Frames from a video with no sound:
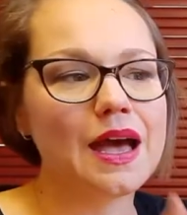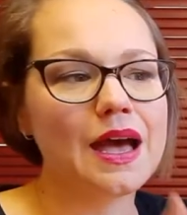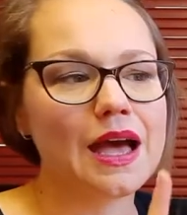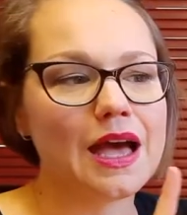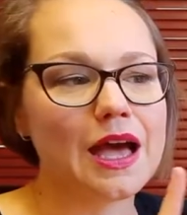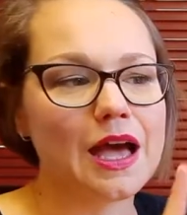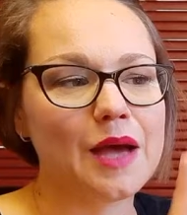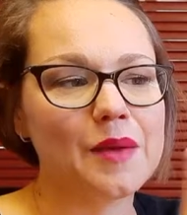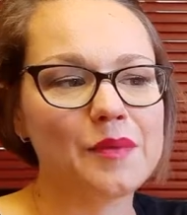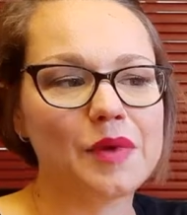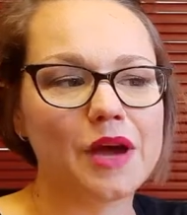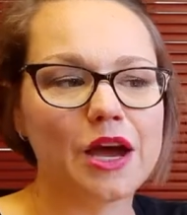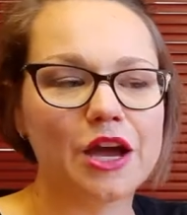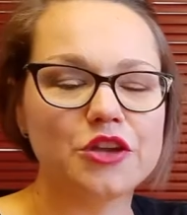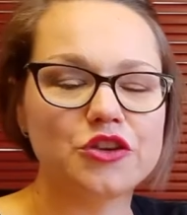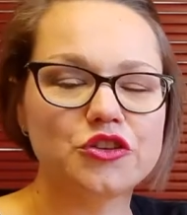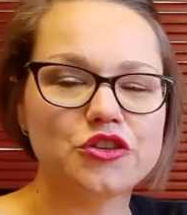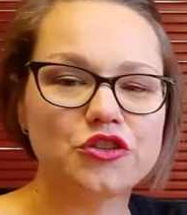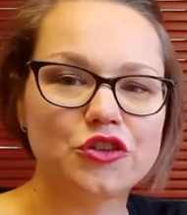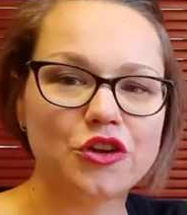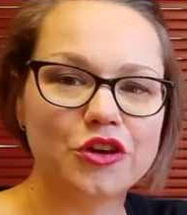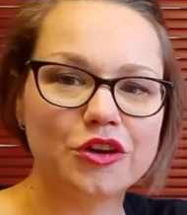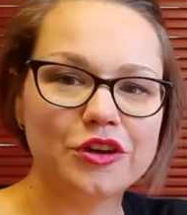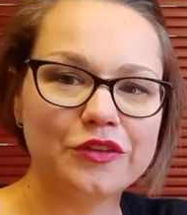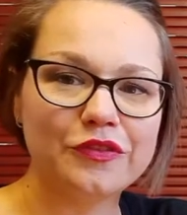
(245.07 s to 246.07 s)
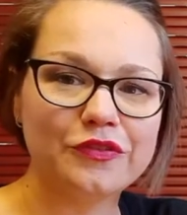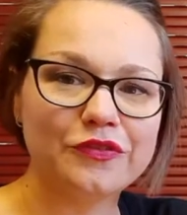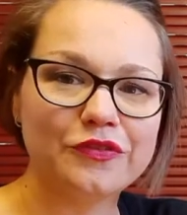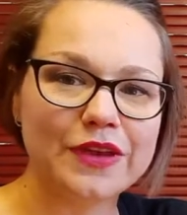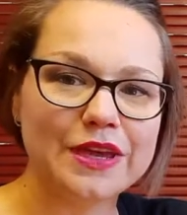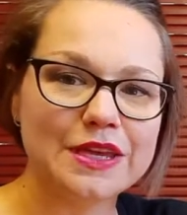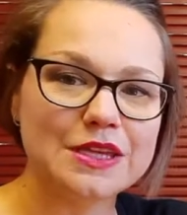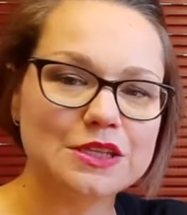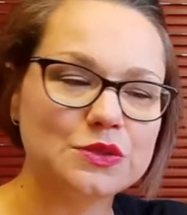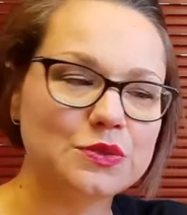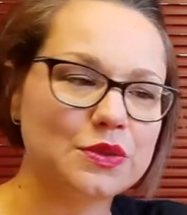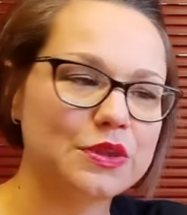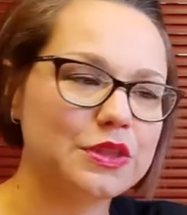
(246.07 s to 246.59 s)
I drew on a
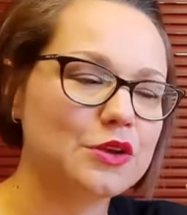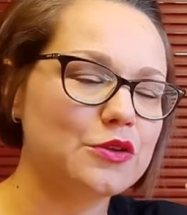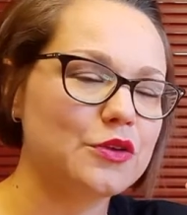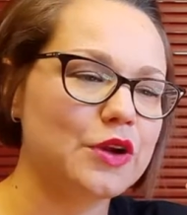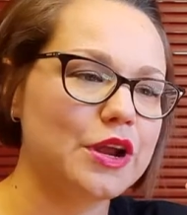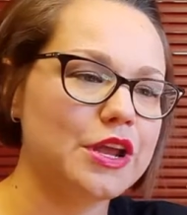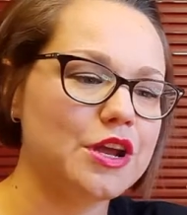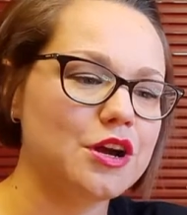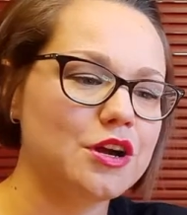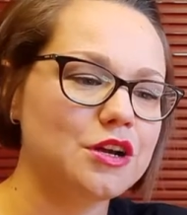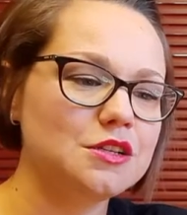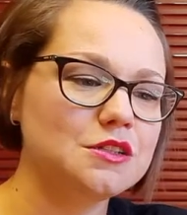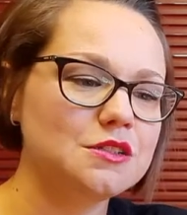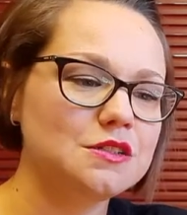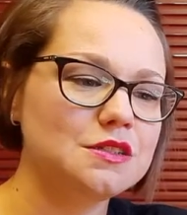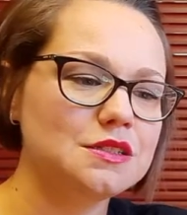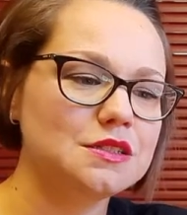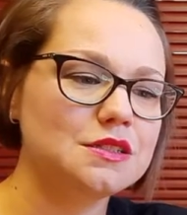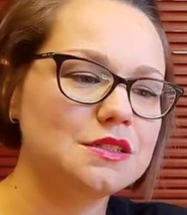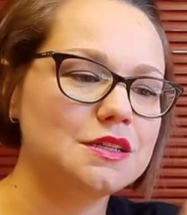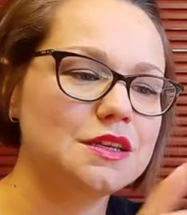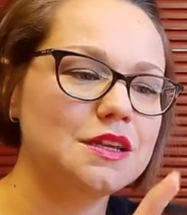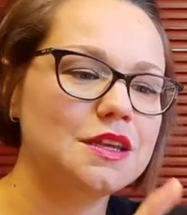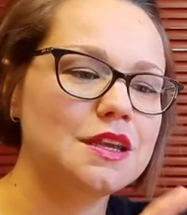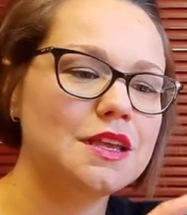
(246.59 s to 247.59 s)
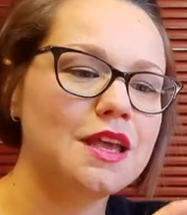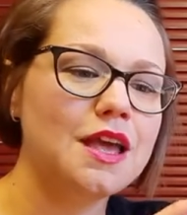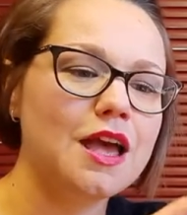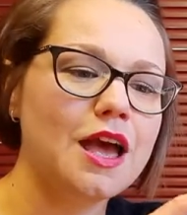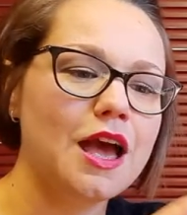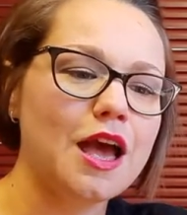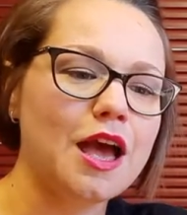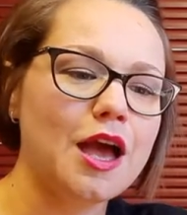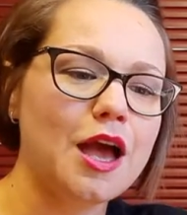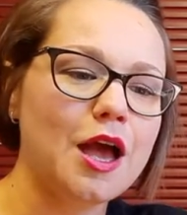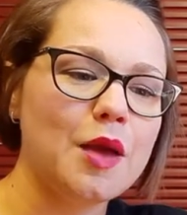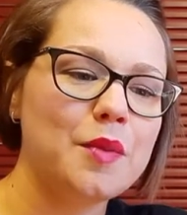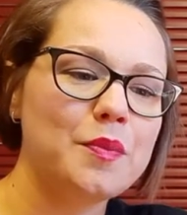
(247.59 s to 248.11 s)
face with crayons.
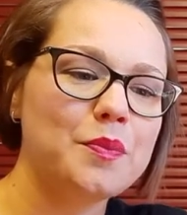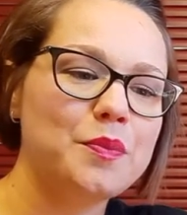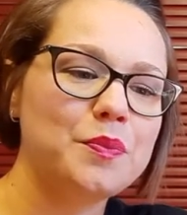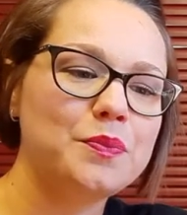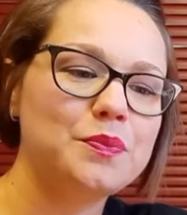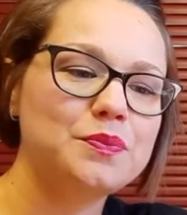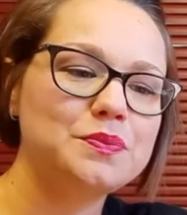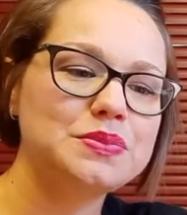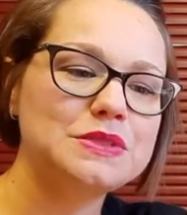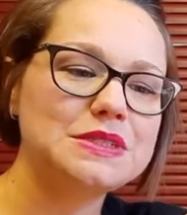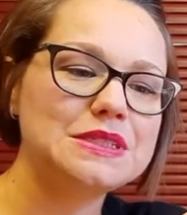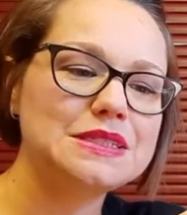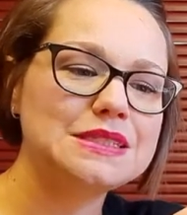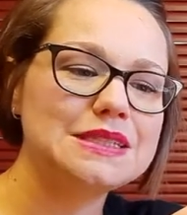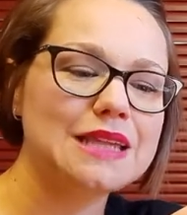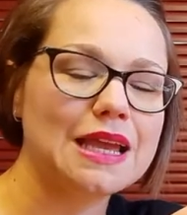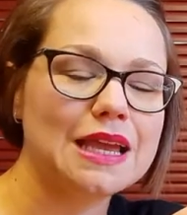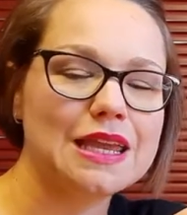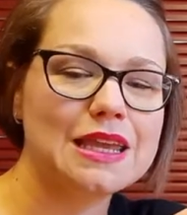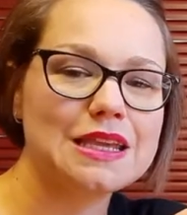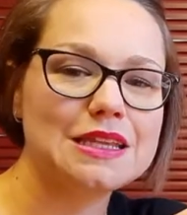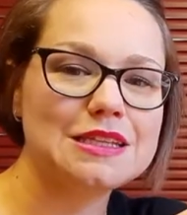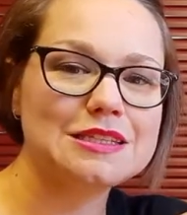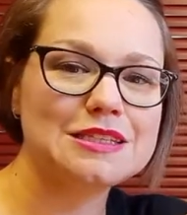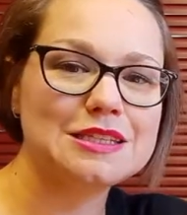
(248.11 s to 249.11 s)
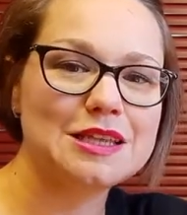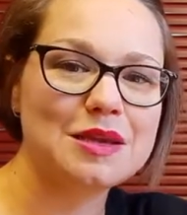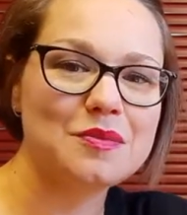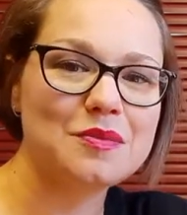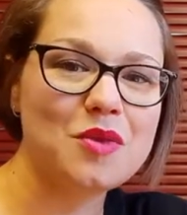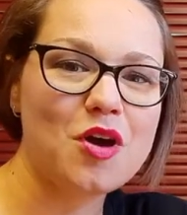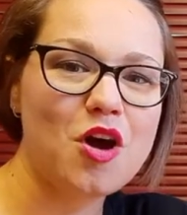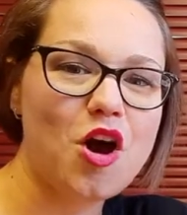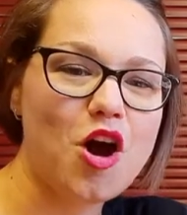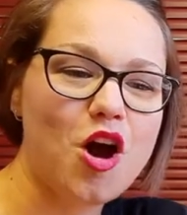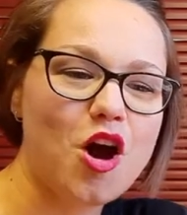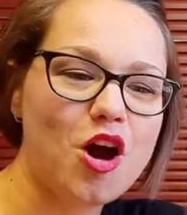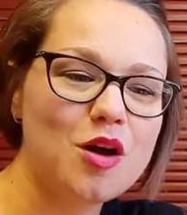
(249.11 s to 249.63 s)
I stuck in
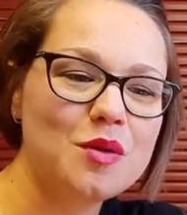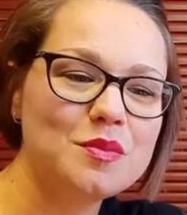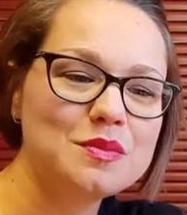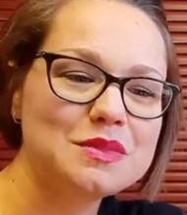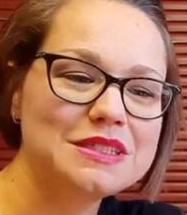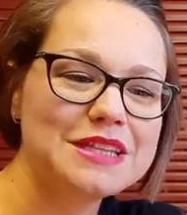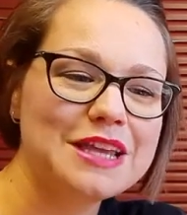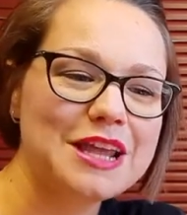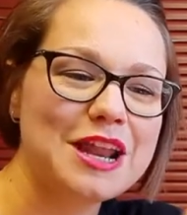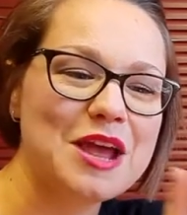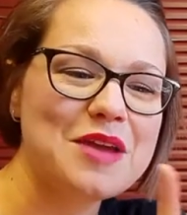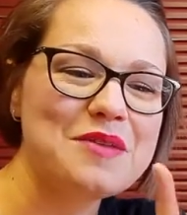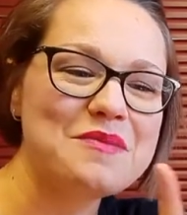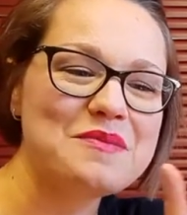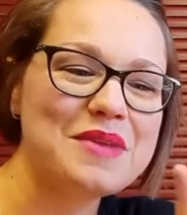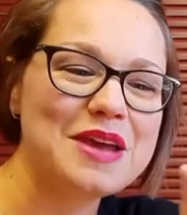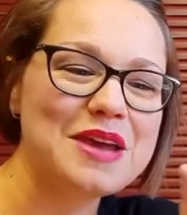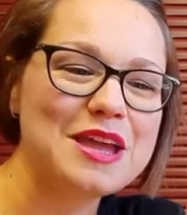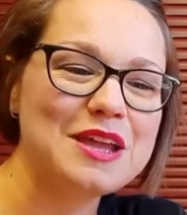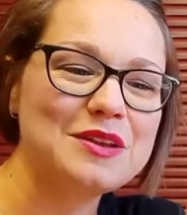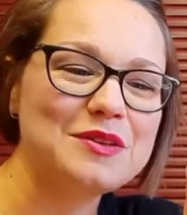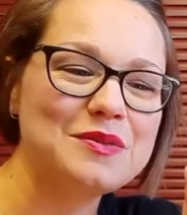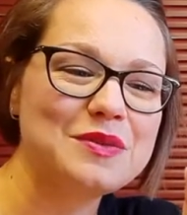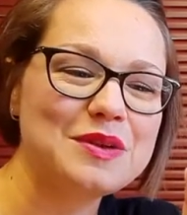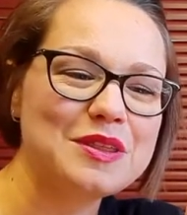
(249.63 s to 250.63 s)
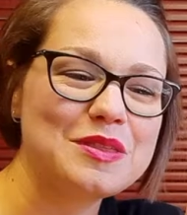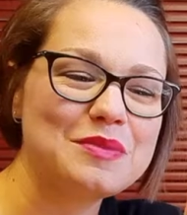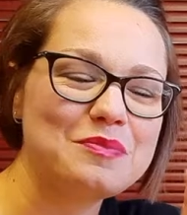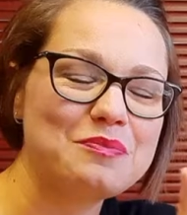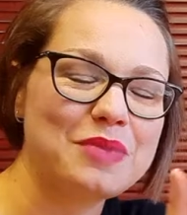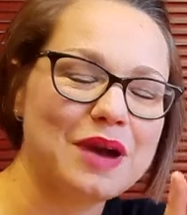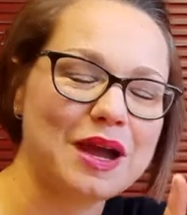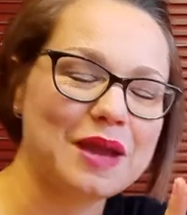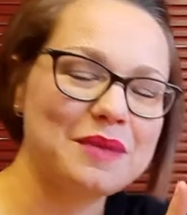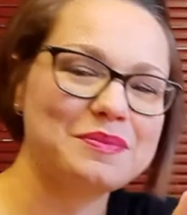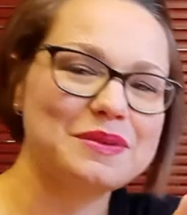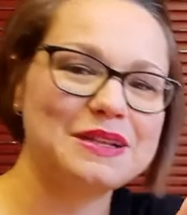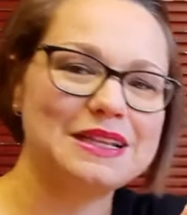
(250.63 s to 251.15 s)
some arms that I made with
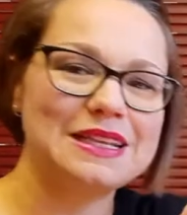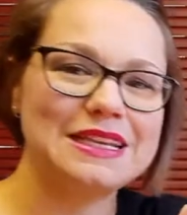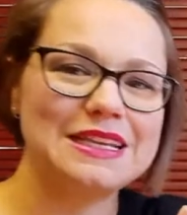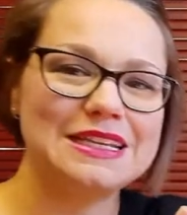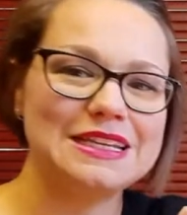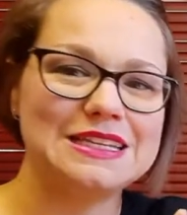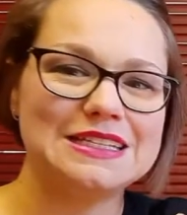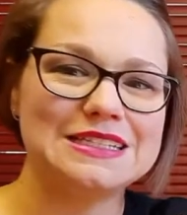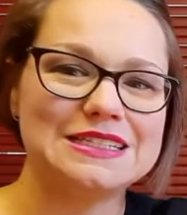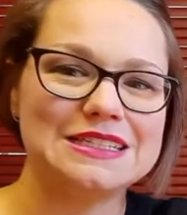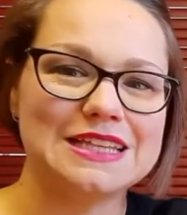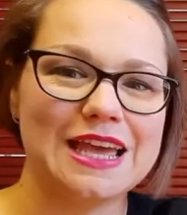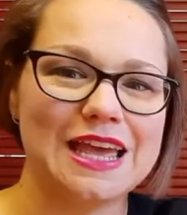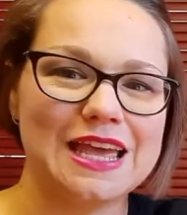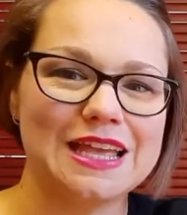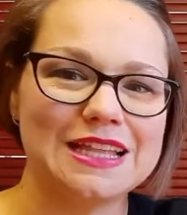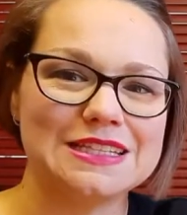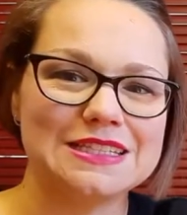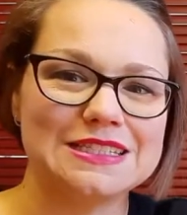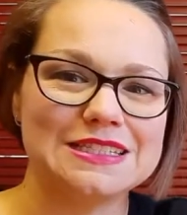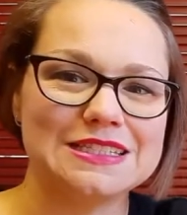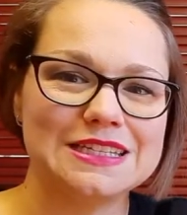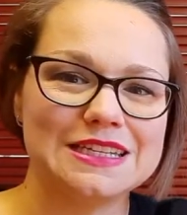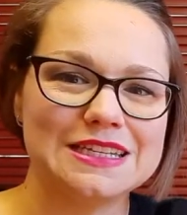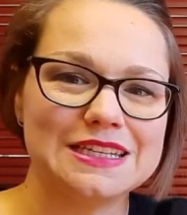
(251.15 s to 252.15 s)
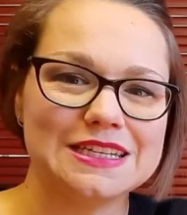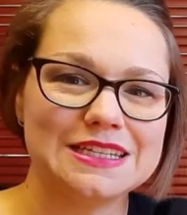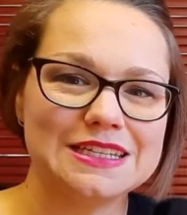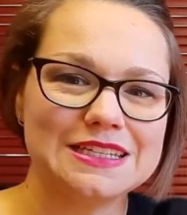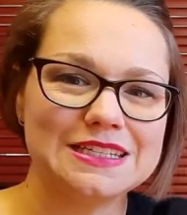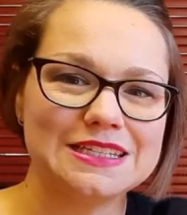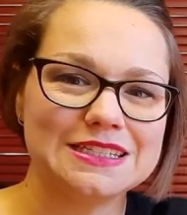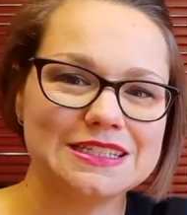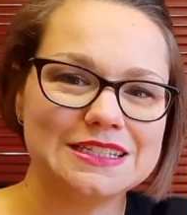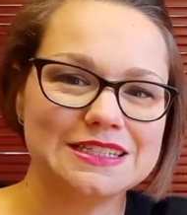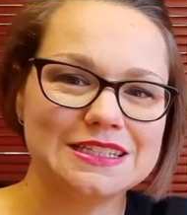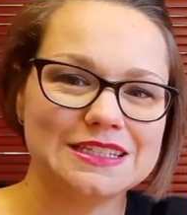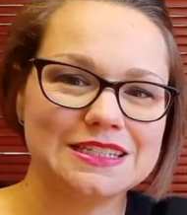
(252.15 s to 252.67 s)
pipe cleaners and
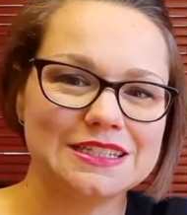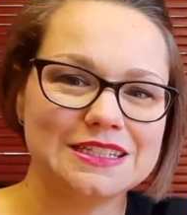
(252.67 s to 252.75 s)
stickers.